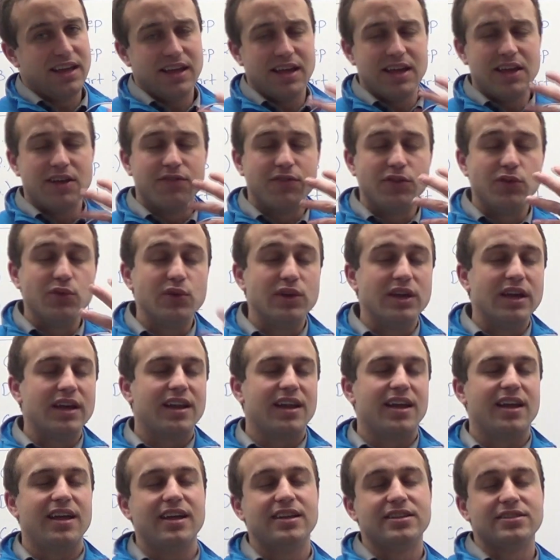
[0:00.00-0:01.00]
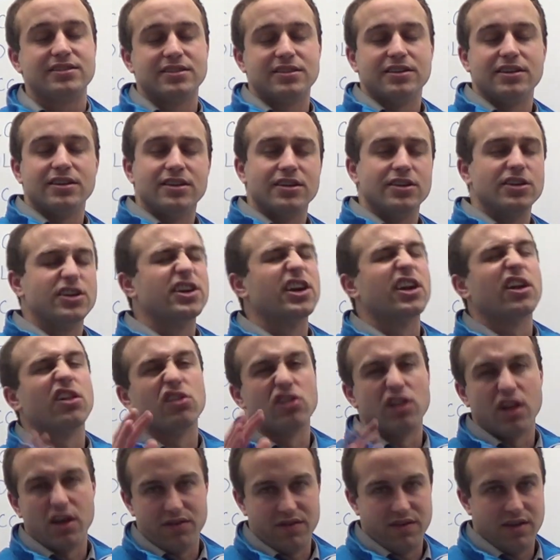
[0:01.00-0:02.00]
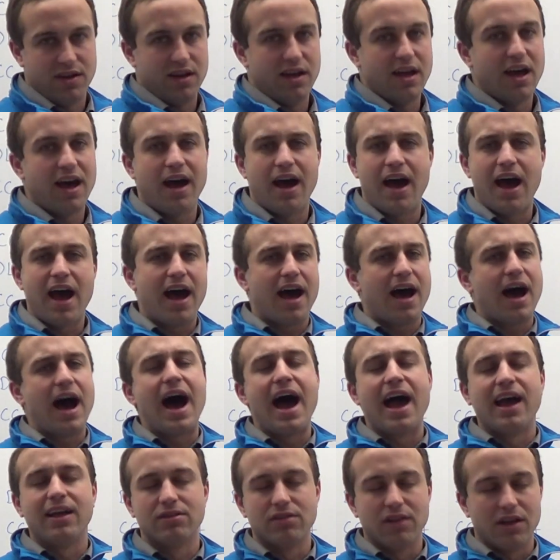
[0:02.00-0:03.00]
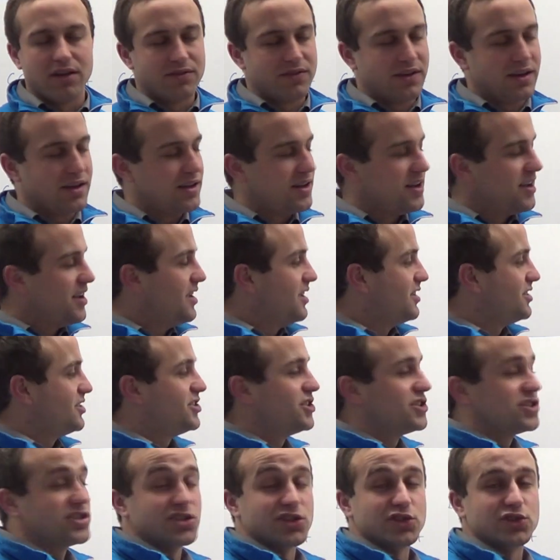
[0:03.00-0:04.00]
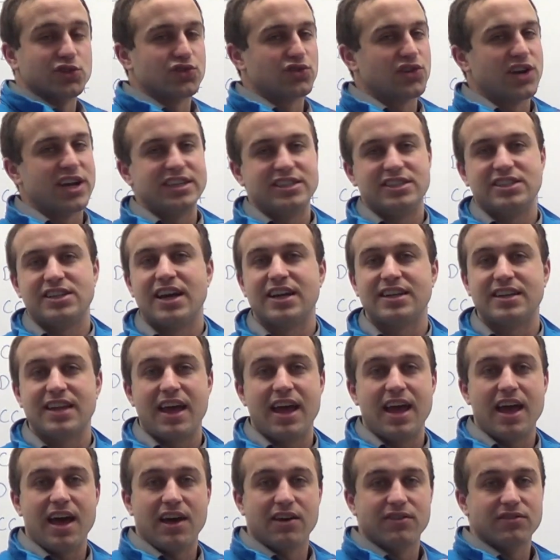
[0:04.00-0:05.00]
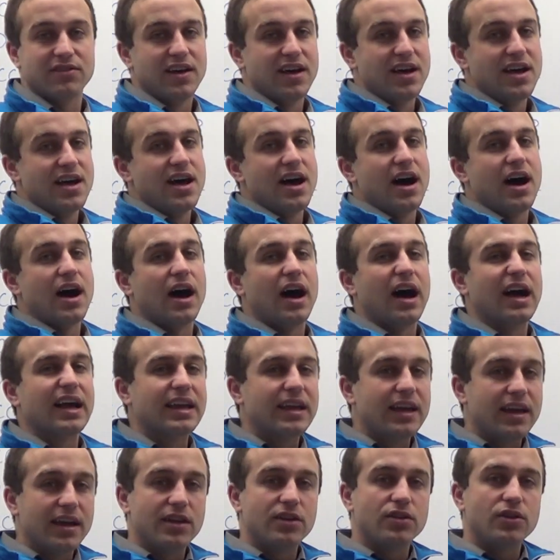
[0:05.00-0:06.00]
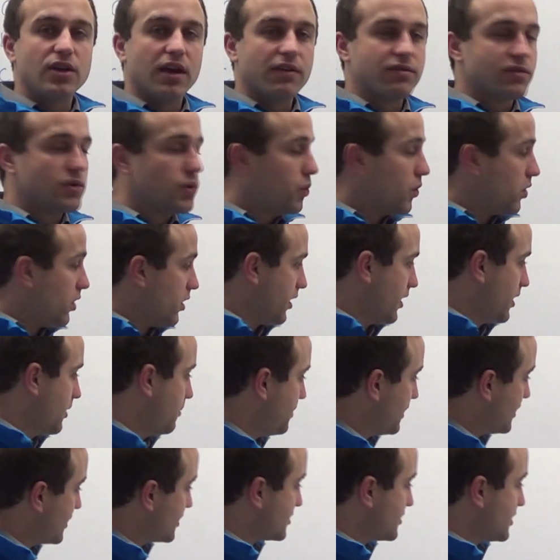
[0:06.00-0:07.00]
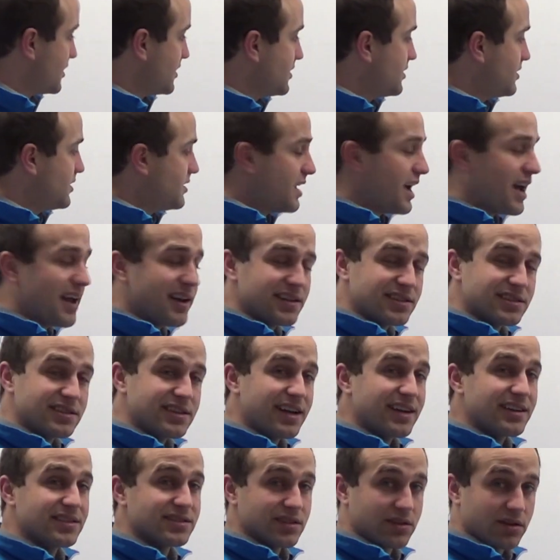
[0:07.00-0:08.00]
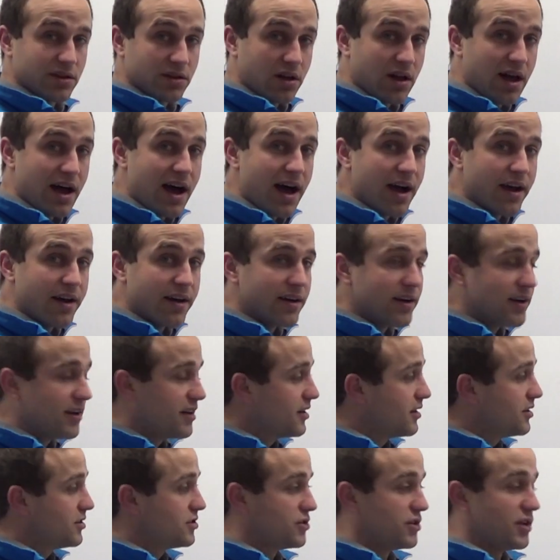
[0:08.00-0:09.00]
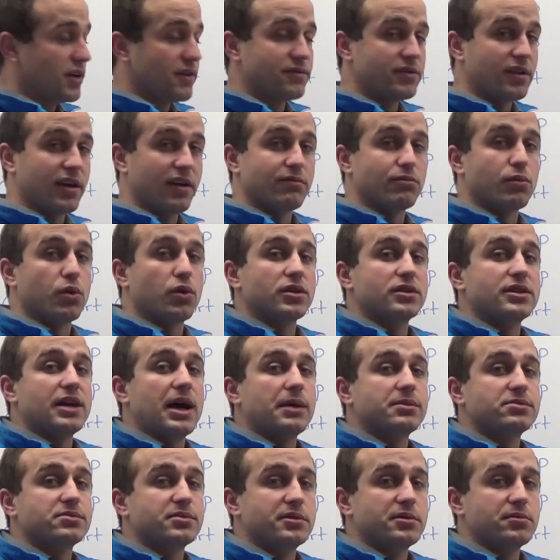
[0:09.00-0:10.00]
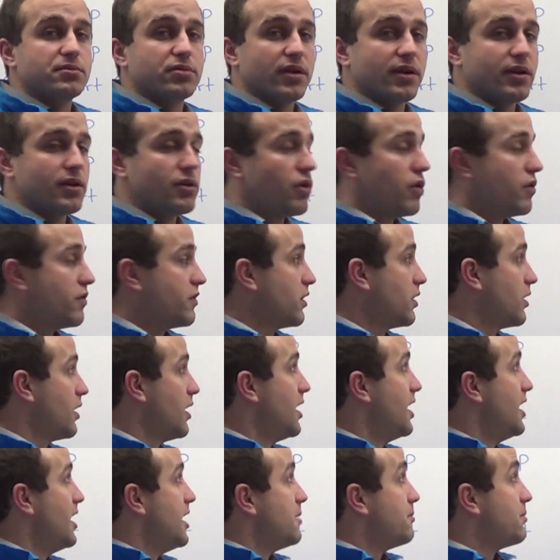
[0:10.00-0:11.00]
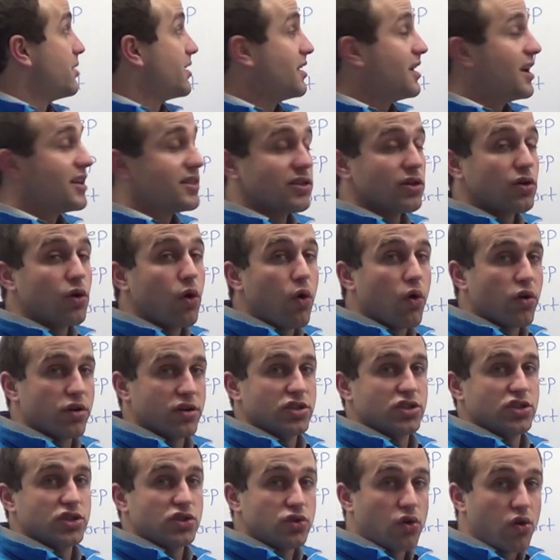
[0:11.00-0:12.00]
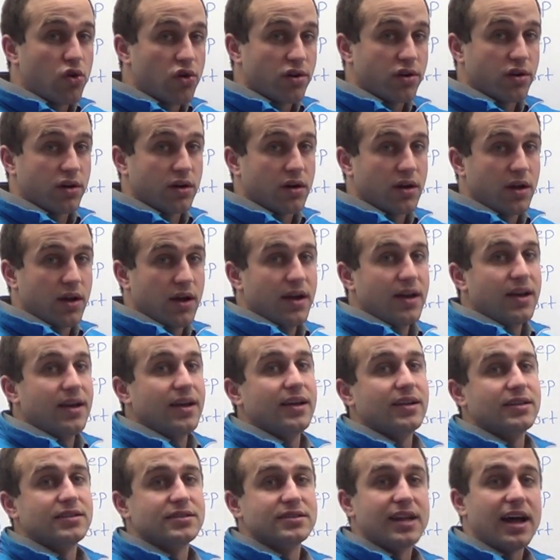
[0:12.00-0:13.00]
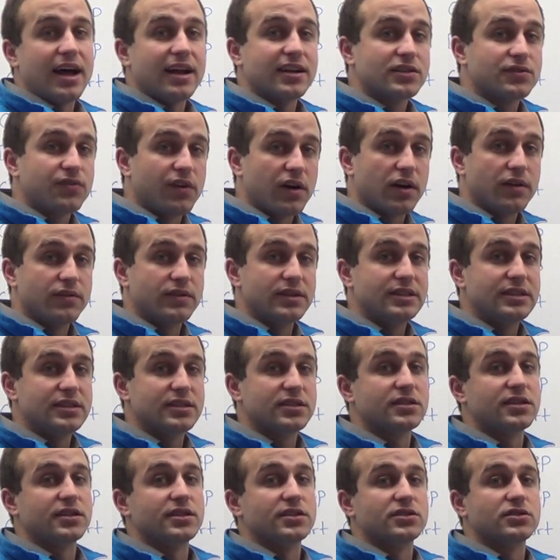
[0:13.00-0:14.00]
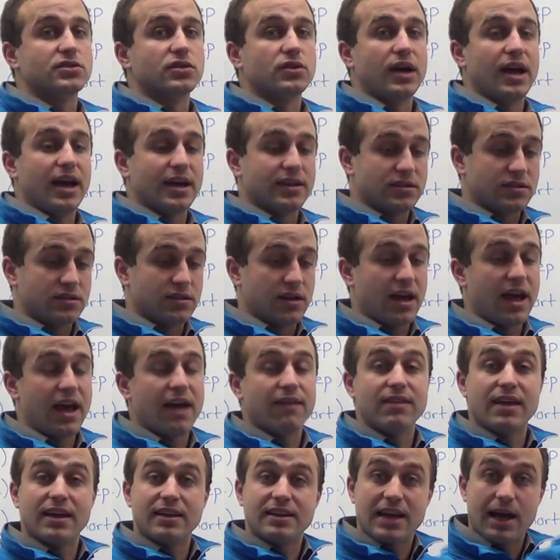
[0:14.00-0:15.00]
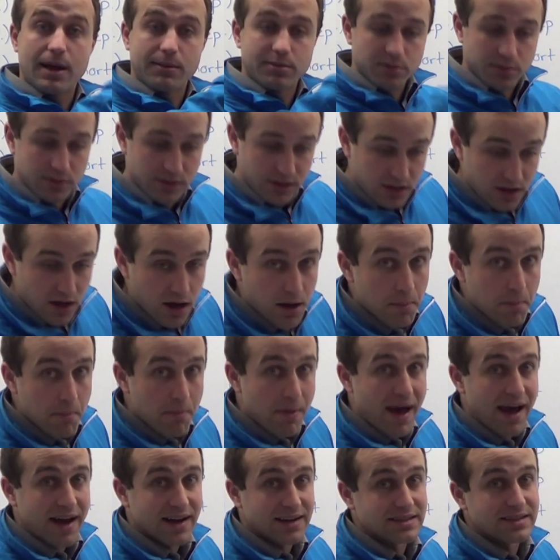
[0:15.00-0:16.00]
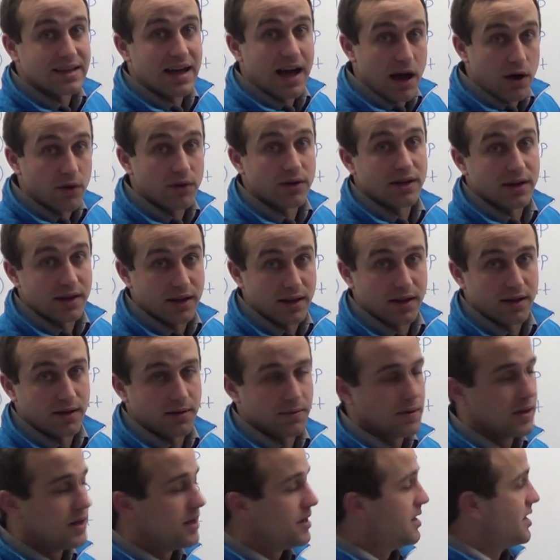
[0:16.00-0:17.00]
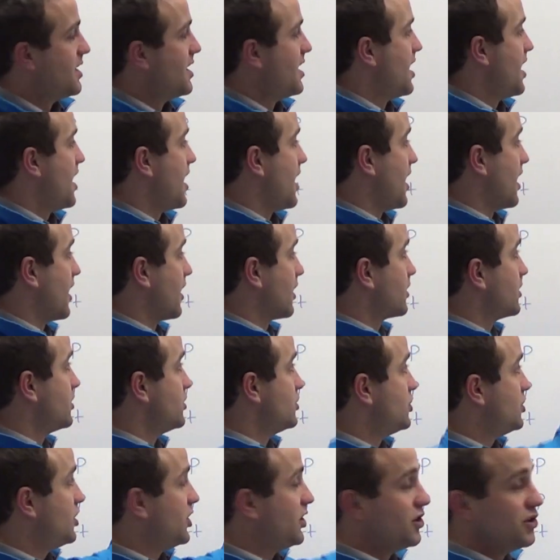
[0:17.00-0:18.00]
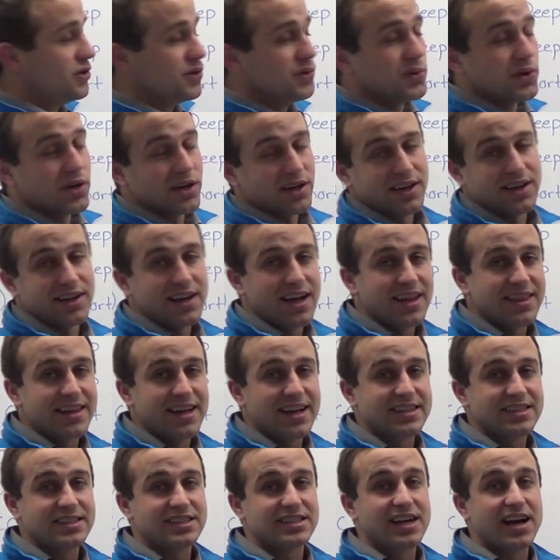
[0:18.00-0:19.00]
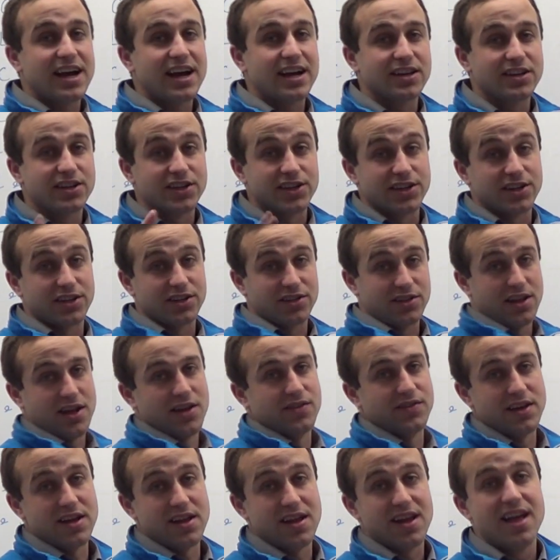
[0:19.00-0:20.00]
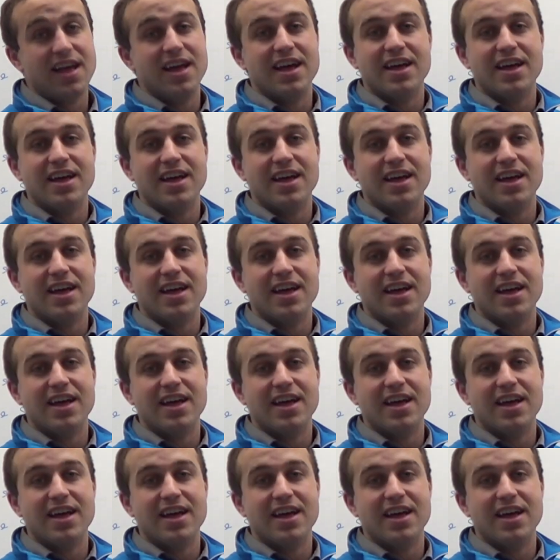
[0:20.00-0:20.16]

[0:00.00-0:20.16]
If you get it, you're going to love it. I love it. It's just a great shot to have. Again, you have to worry because the tennis net is a little higher here, so you have to have more topspin and bring it over, but yet the court is shorter. It's not as far of a distance, so it has to have that topspin to come back down and in. Continue working on that shot. You're going to love it.